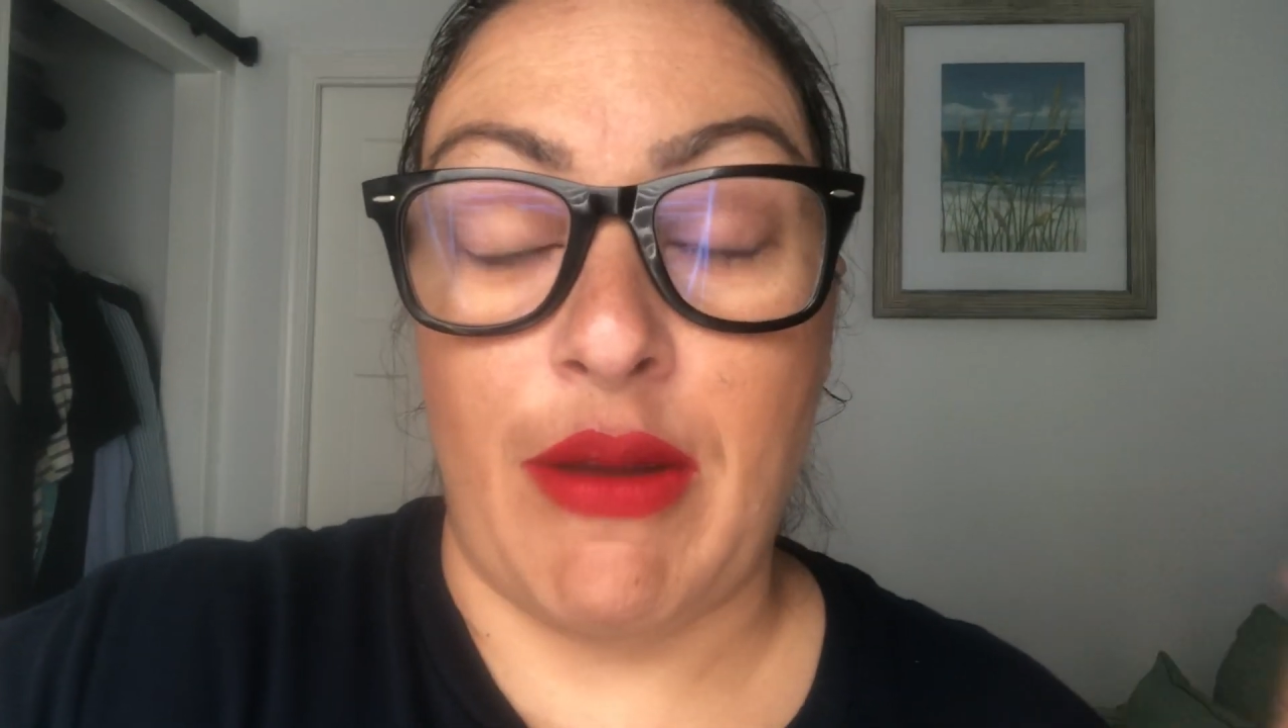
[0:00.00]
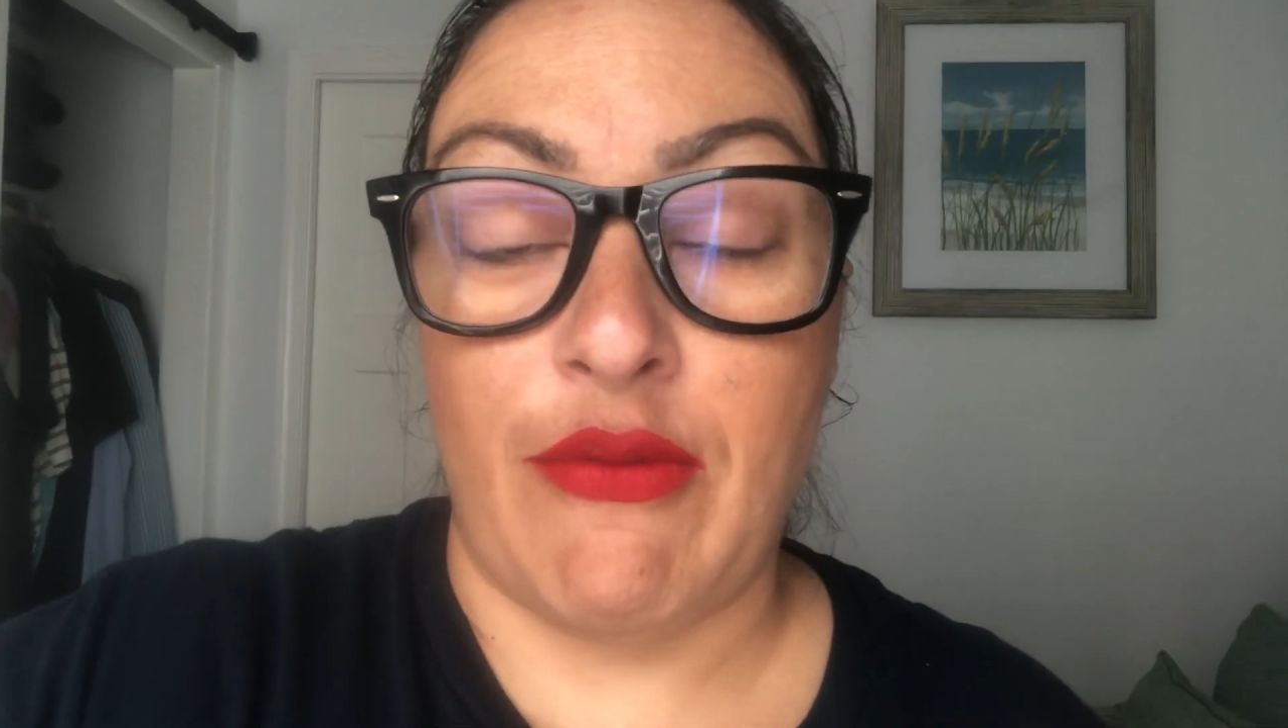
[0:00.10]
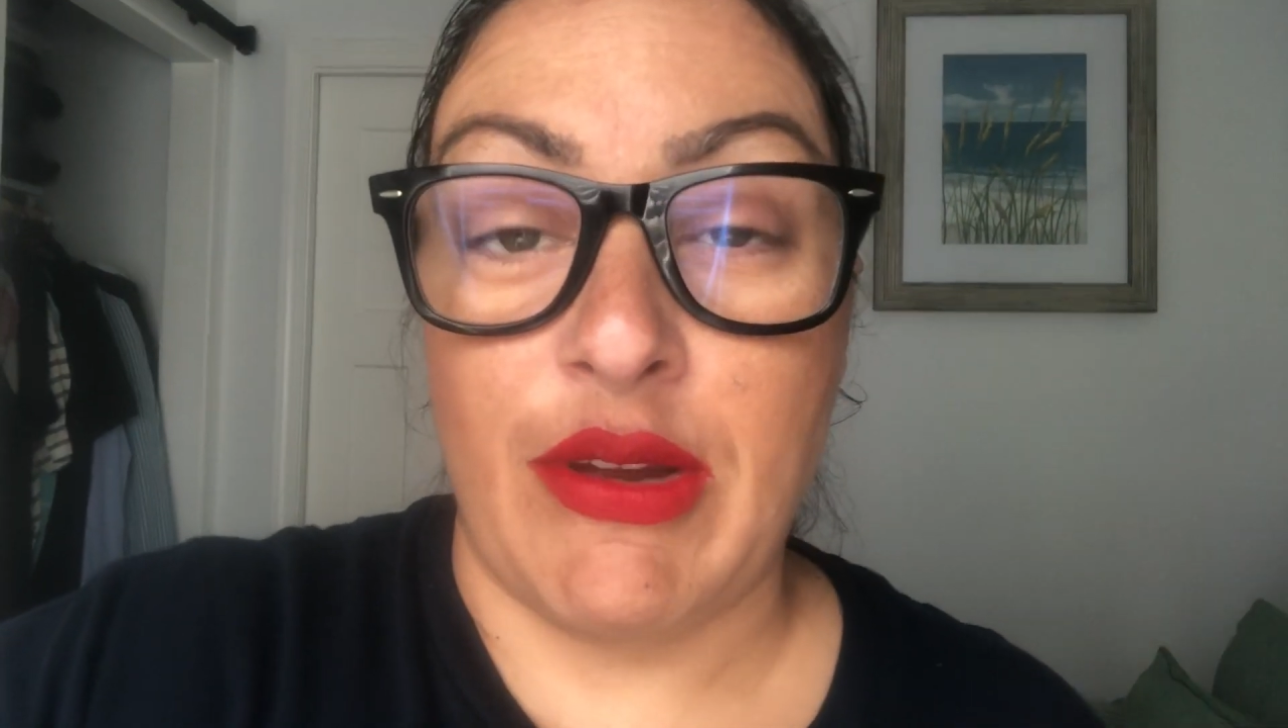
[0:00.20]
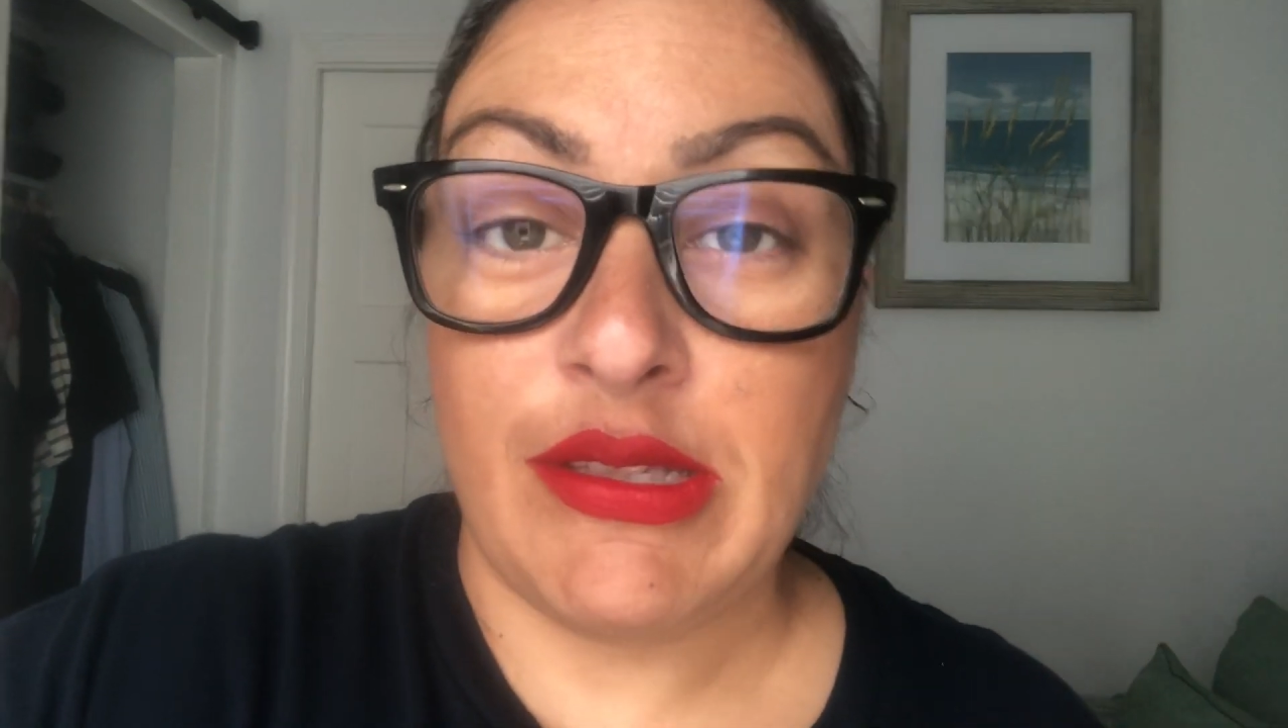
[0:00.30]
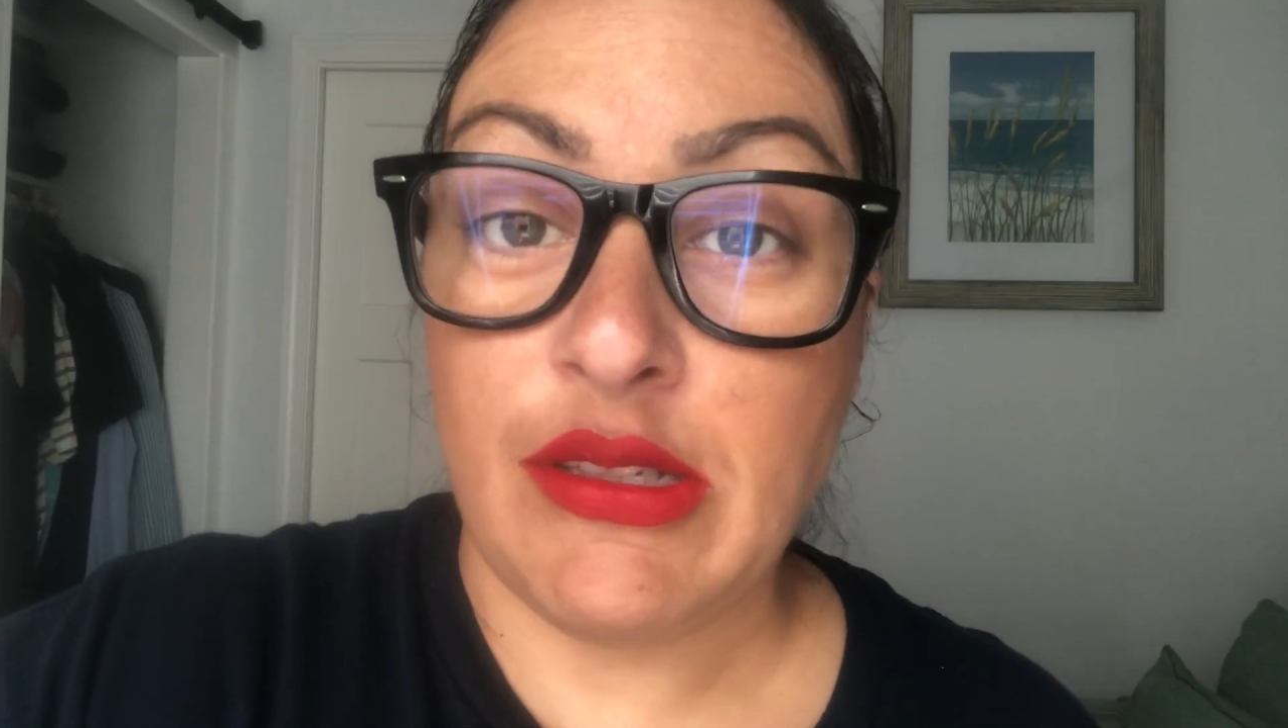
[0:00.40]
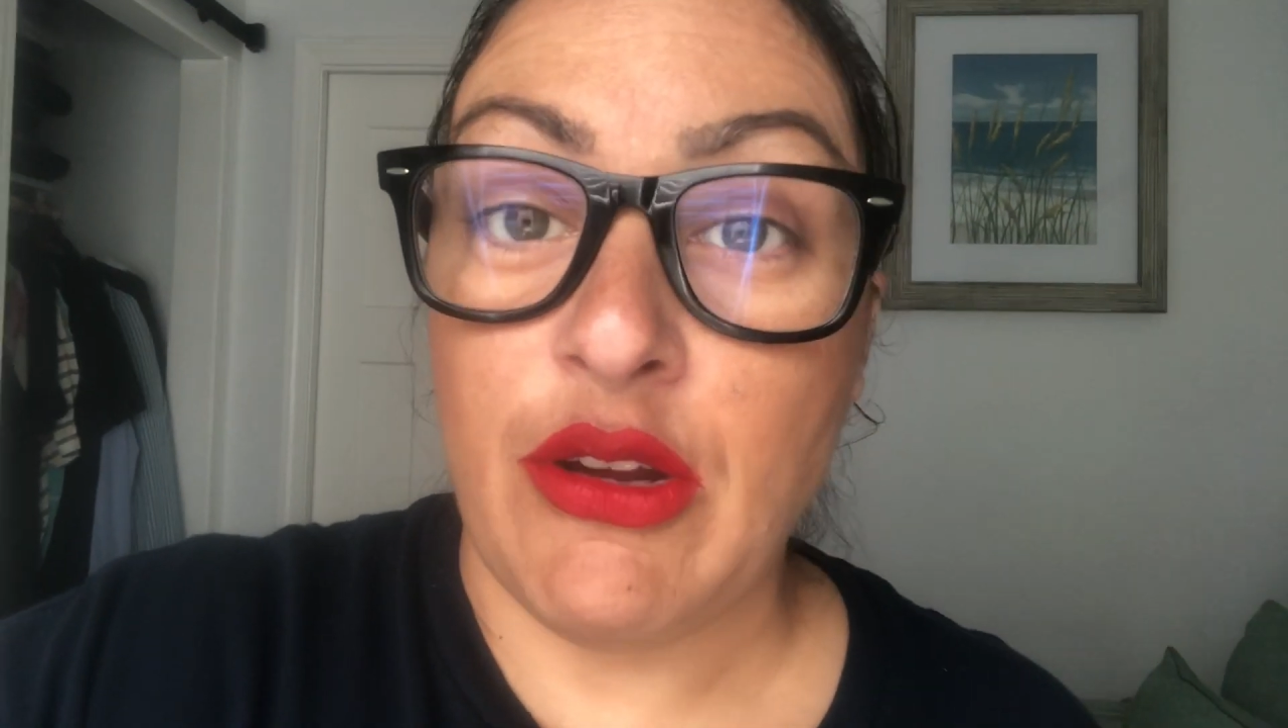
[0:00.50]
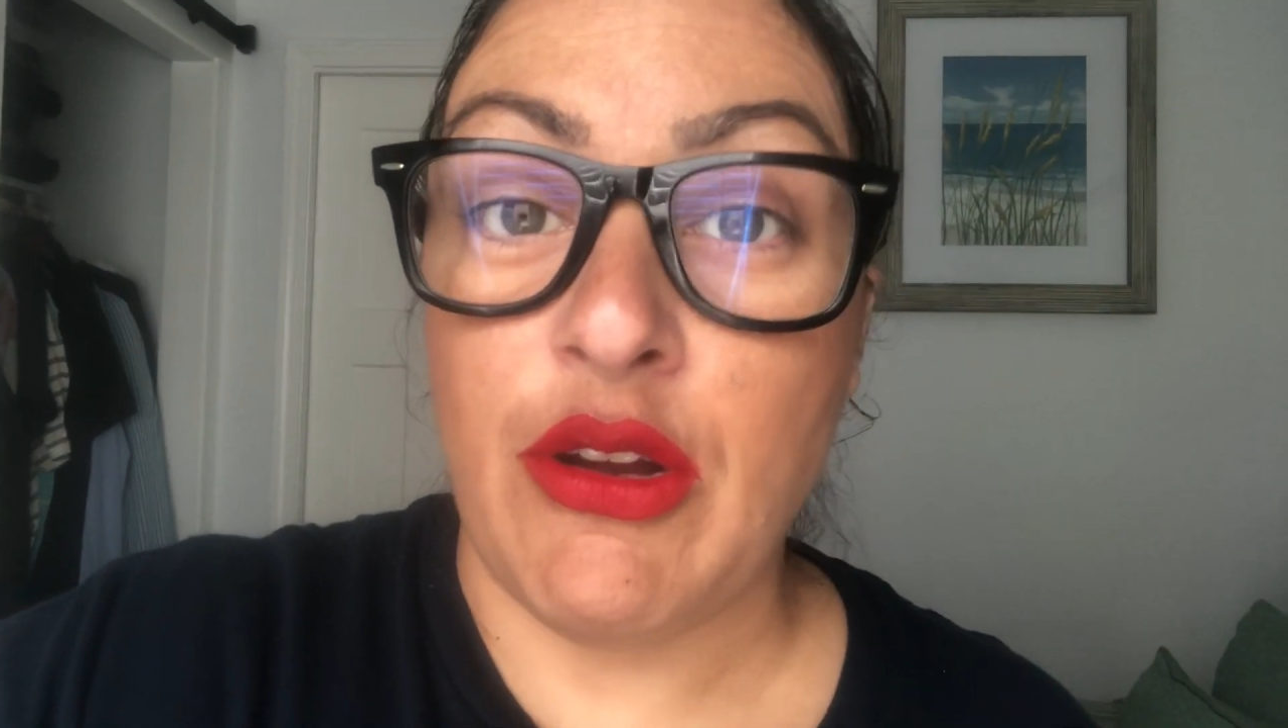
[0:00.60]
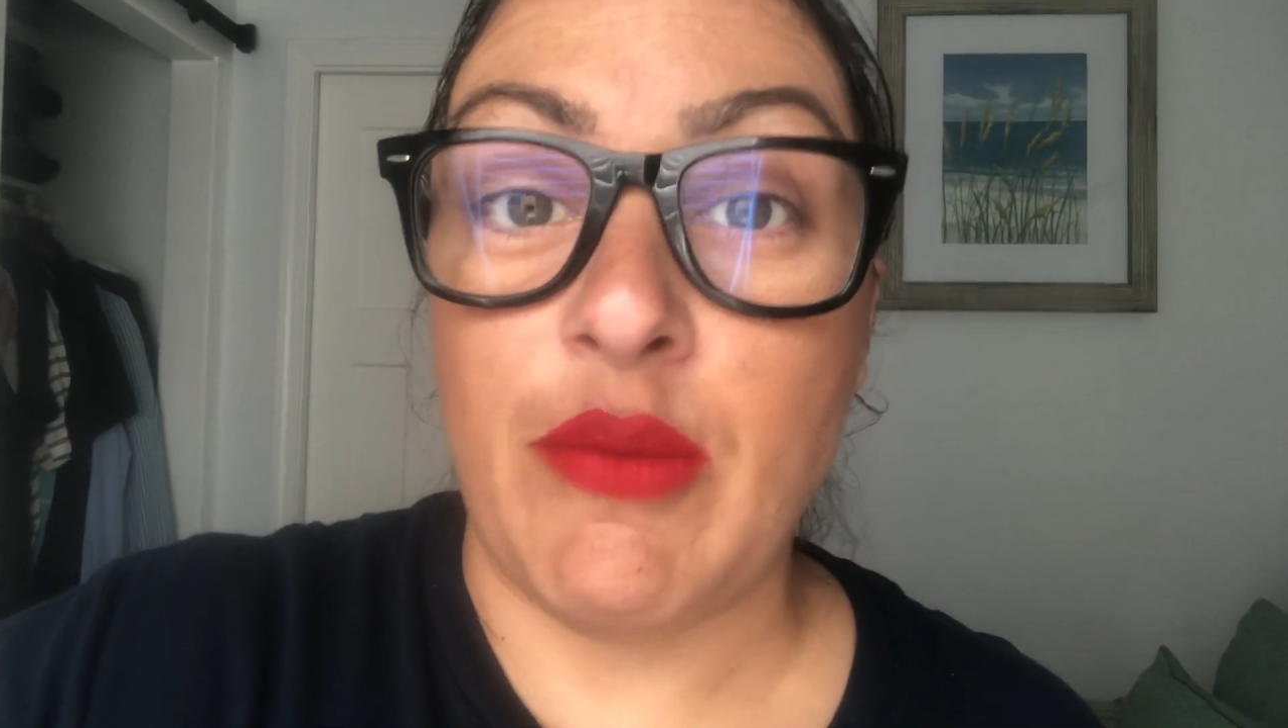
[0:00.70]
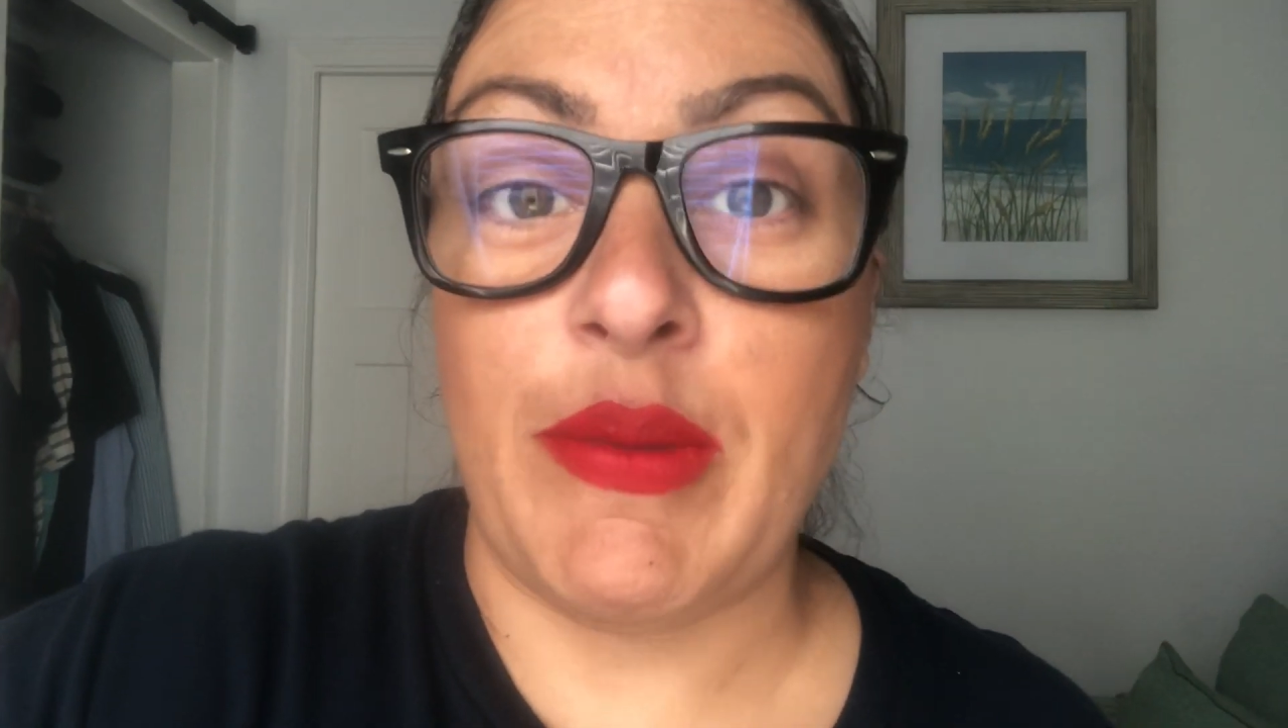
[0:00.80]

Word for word: wrists hurt